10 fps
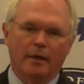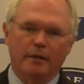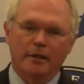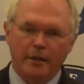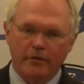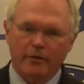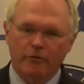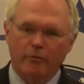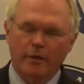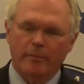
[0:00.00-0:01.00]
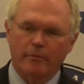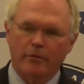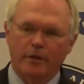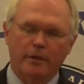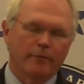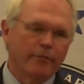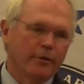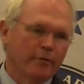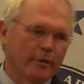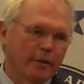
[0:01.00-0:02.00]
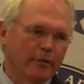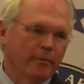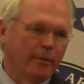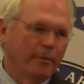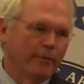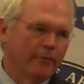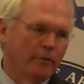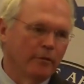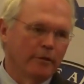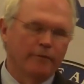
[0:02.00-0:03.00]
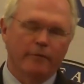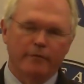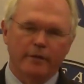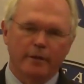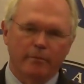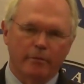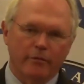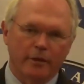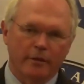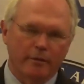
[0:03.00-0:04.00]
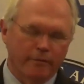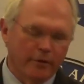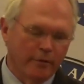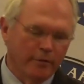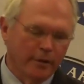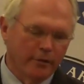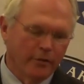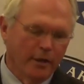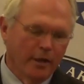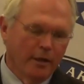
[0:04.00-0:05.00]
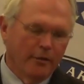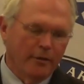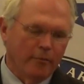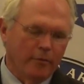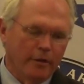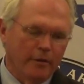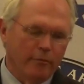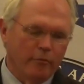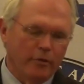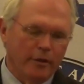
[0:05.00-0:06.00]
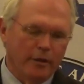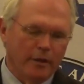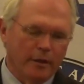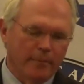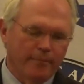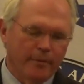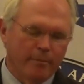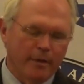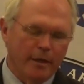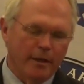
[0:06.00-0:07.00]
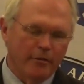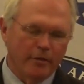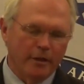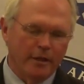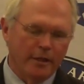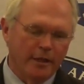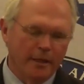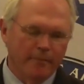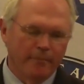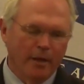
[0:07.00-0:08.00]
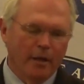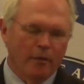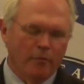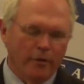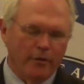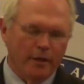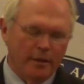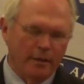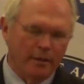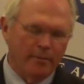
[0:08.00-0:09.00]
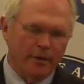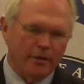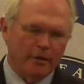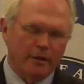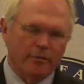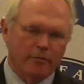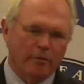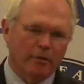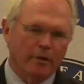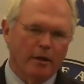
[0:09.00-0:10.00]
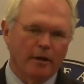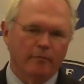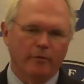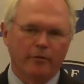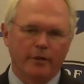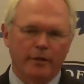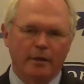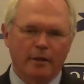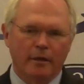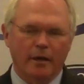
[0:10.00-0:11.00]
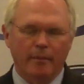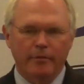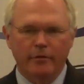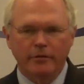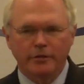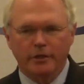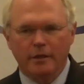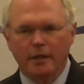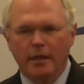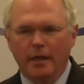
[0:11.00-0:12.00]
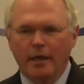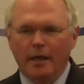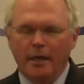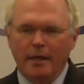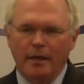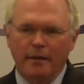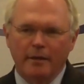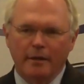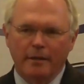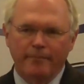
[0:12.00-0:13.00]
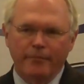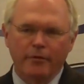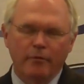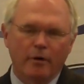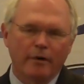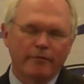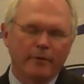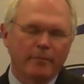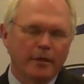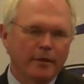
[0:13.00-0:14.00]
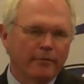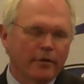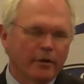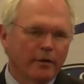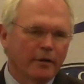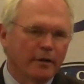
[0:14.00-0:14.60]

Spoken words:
Less than 20% of Syrians, maybe even only 15% of Syrians, that by isolating him, we then basically threw our lot with the opposition. And too often, many of our